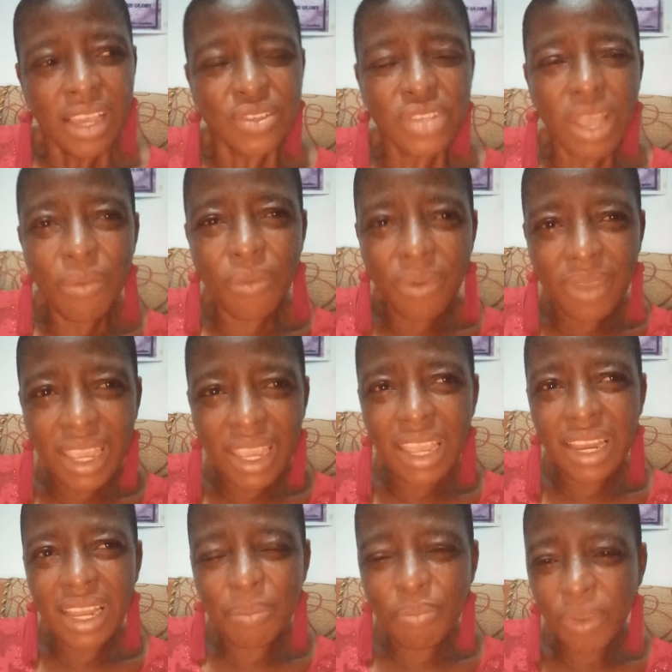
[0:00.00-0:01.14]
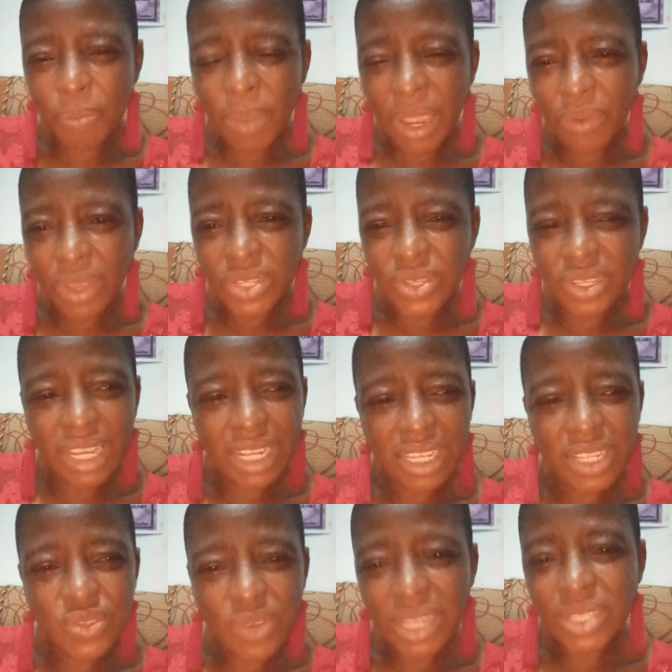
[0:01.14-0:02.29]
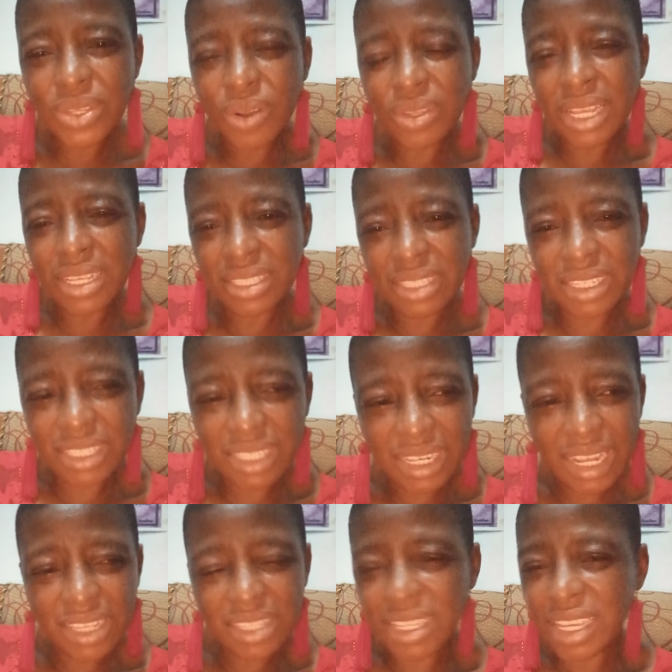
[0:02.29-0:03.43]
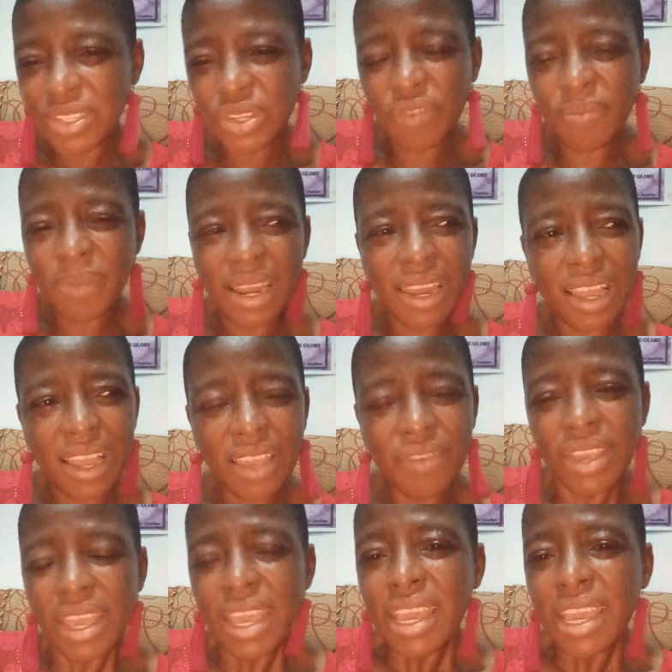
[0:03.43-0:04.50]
So I'm really preparing to get into another season and stage of my life.